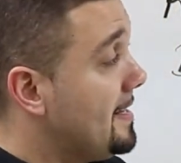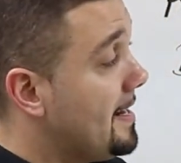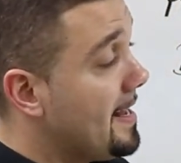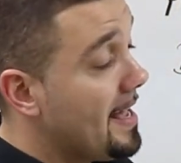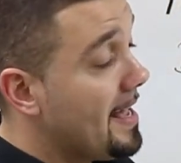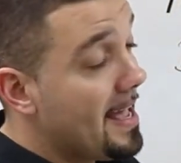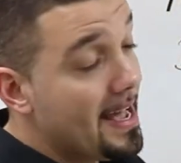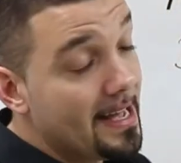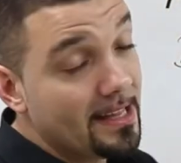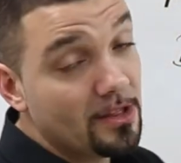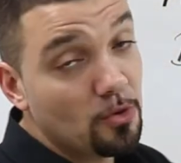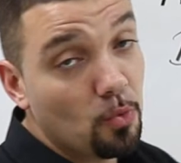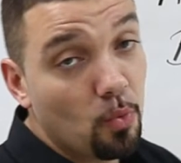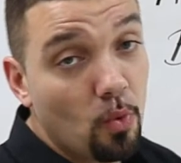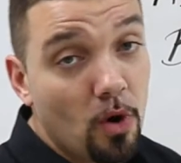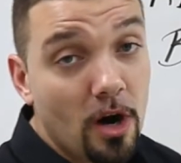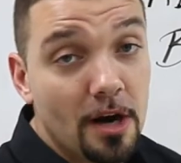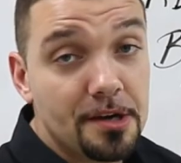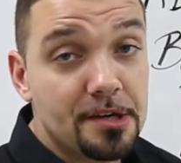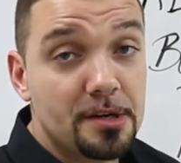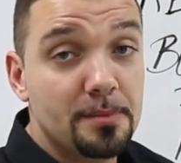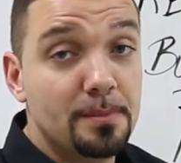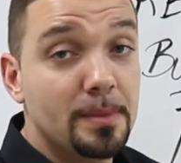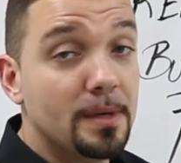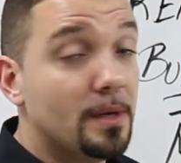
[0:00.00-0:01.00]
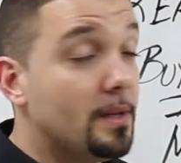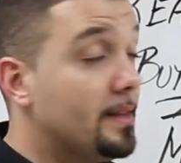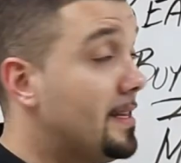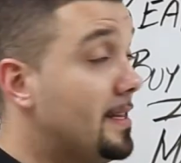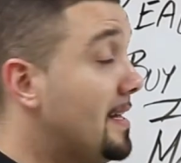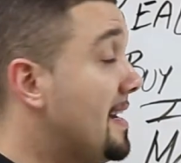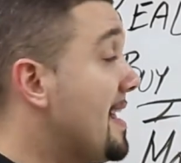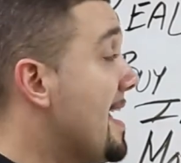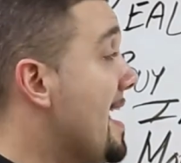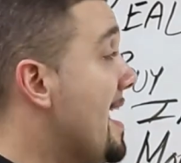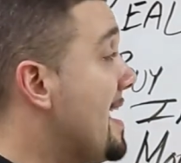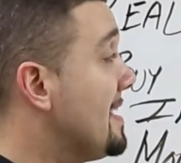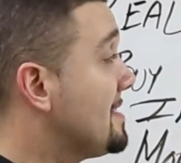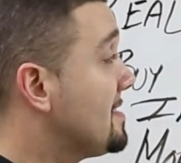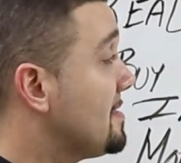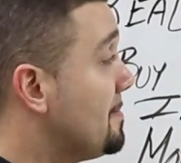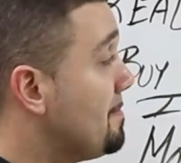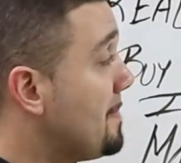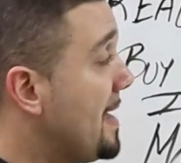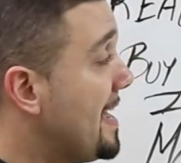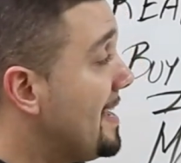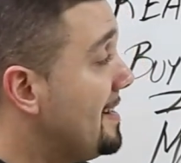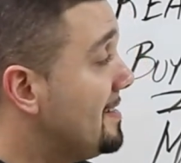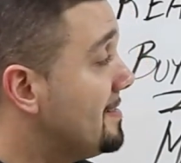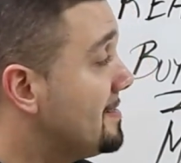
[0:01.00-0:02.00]
Then I had the water bill. Then I had
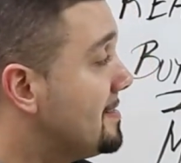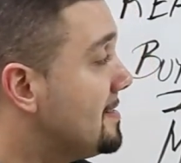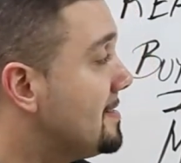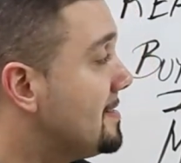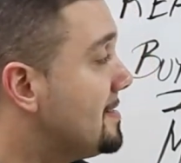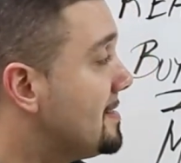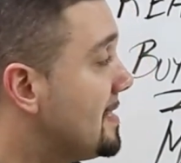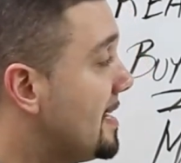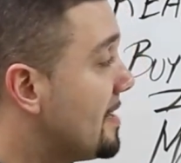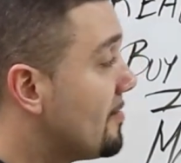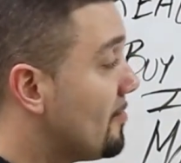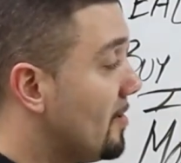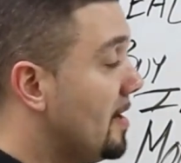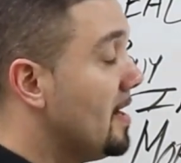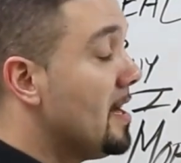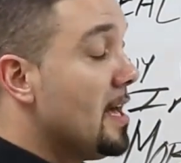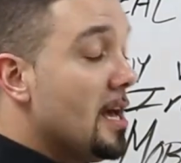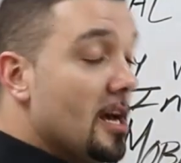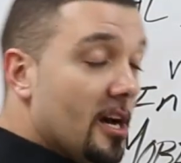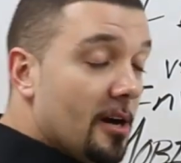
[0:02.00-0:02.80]
some maintenance, etc.